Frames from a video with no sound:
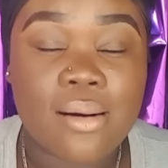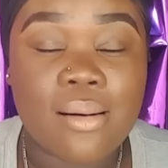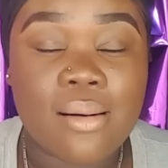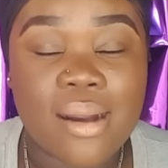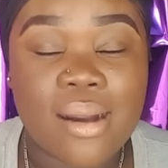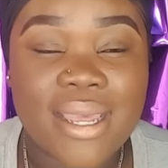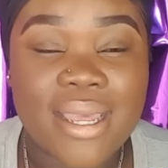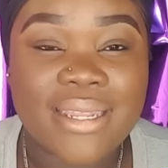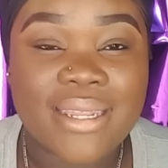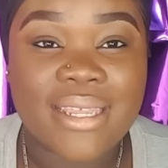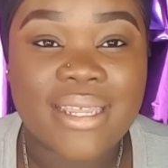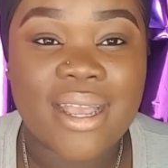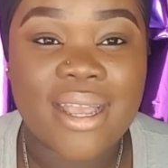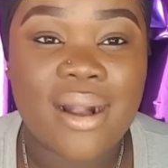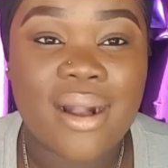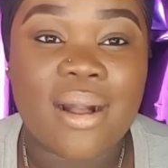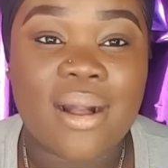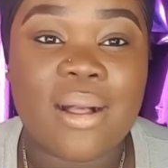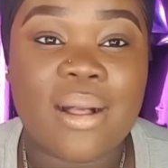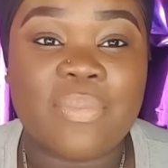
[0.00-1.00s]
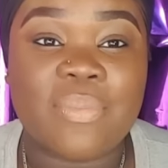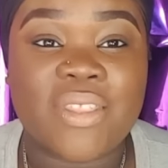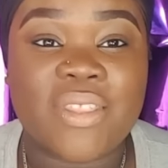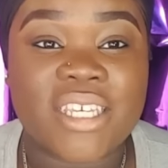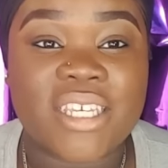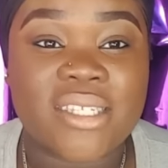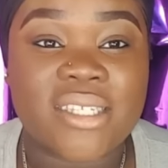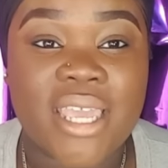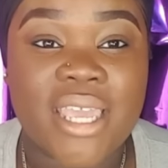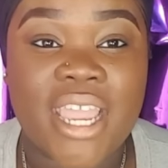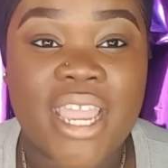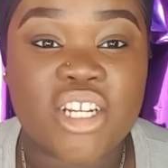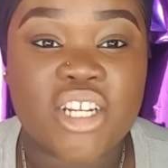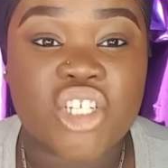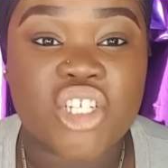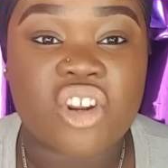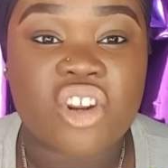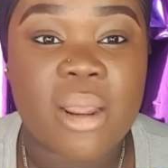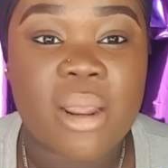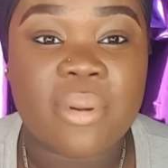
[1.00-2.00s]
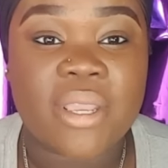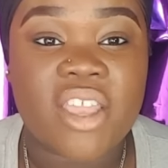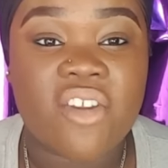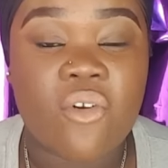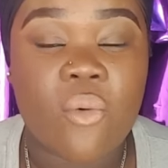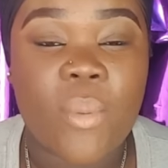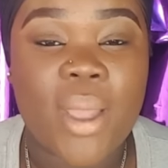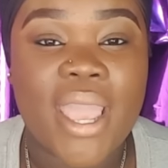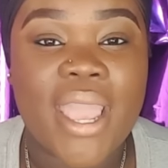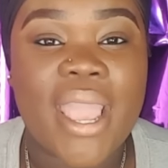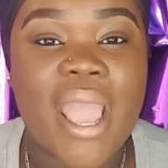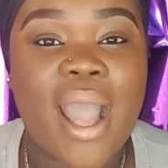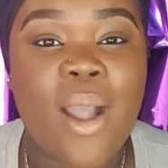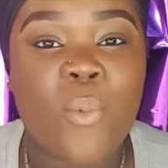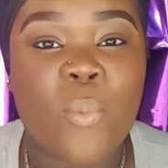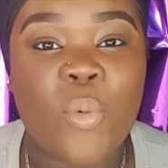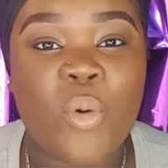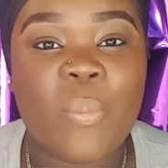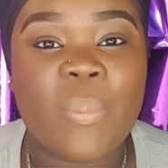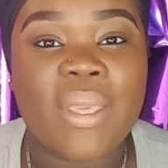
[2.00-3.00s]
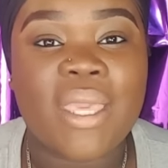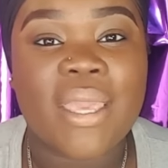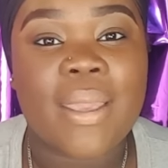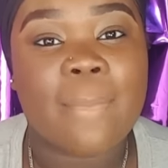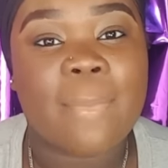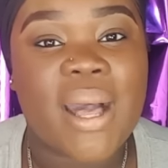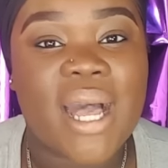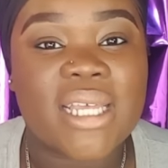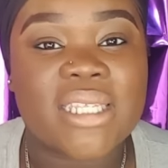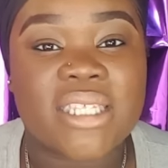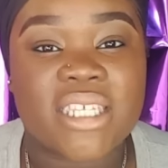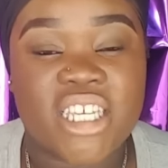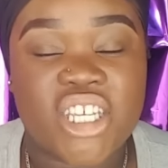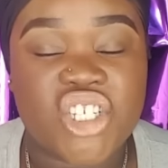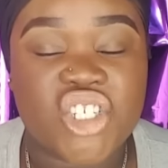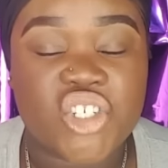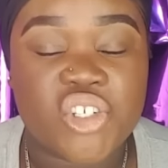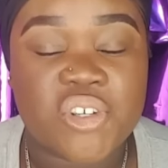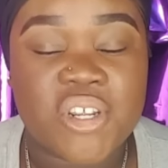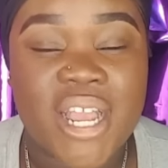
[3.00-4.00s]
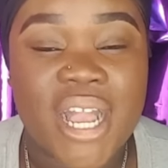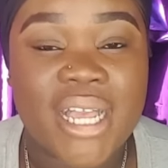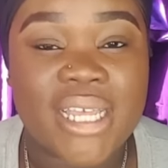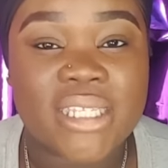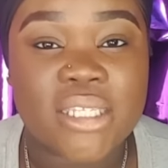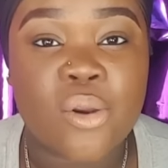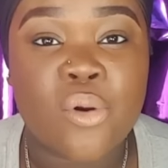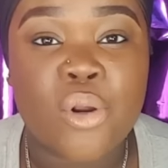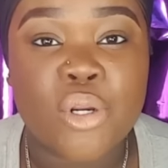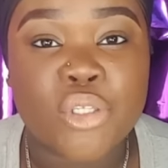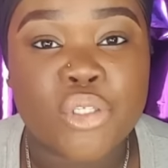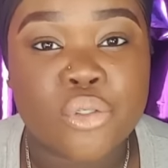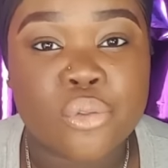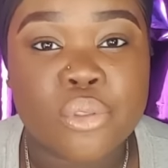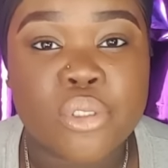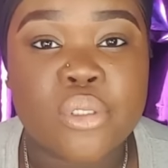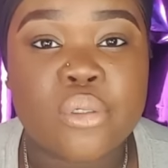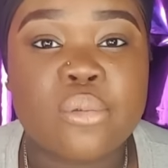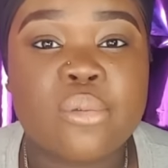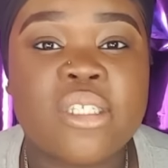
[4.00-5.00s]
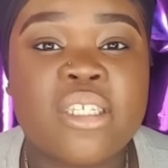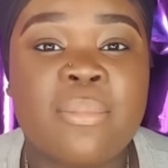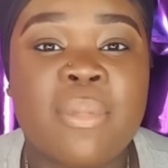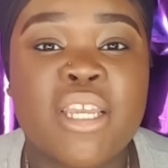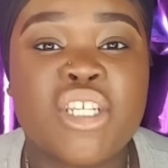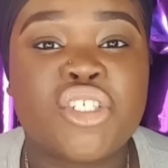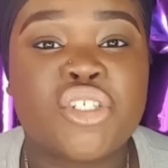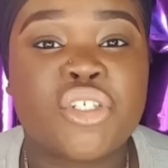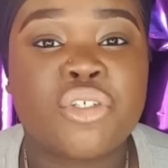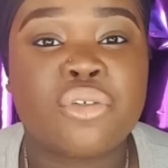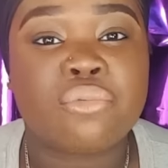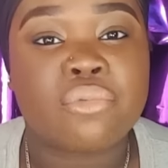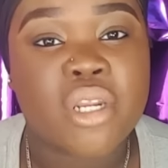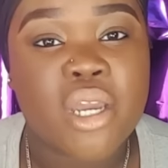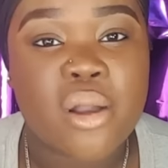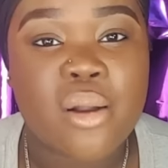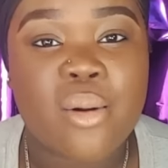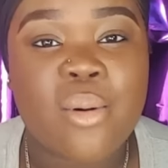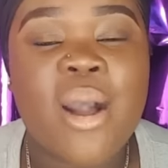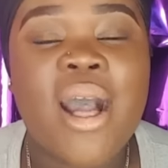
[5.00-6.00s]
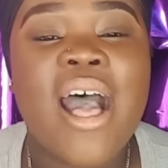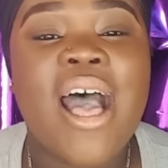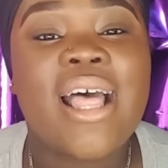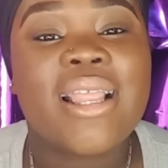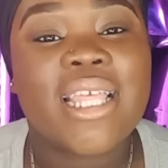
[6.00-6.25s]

on um this 800 subscriber giveaway i will be inboxing each of you guys on youtube to make sure you know